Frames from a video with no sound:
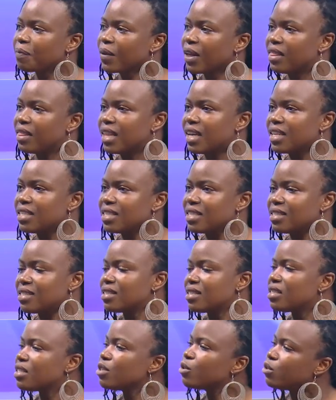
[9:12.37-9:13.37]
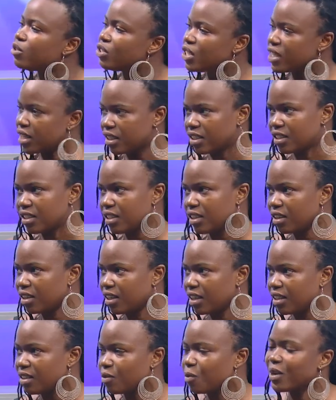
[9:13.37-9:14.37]
that is still changing,
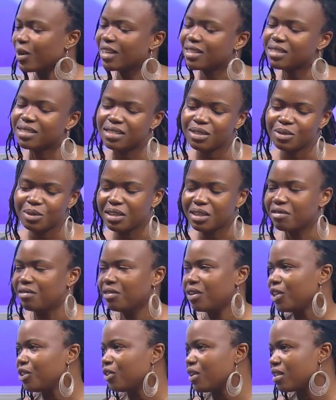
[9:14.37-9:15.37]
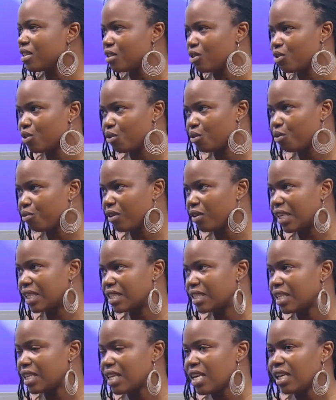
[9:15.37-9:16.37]
we are still in a very transitional
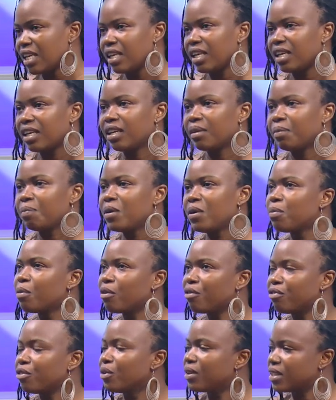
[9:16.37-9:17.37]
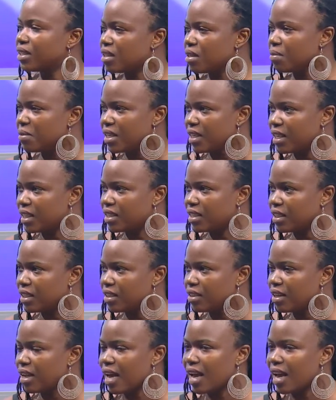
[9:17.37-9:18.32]
phase, people feel intimidated.